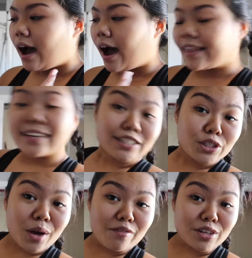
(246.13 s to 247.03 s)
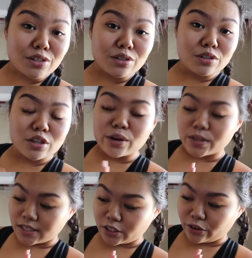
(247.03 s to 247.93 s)
I think I do have an excuse though,
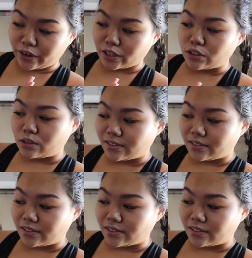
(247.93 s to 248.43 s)
considering I do